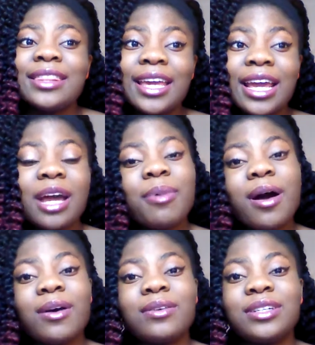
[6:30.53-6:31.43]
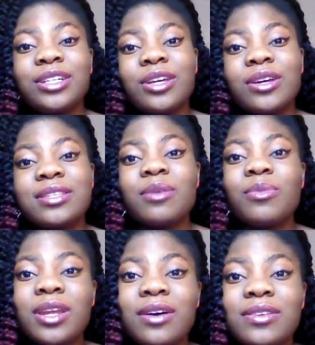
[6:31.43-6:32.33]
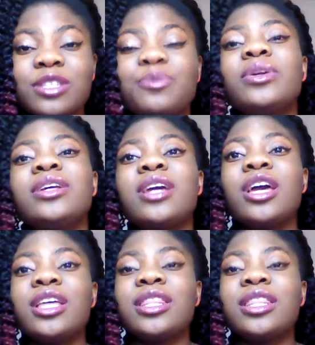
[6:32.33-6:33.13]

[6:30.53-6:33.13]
Thinking about, you know, someone else is putting,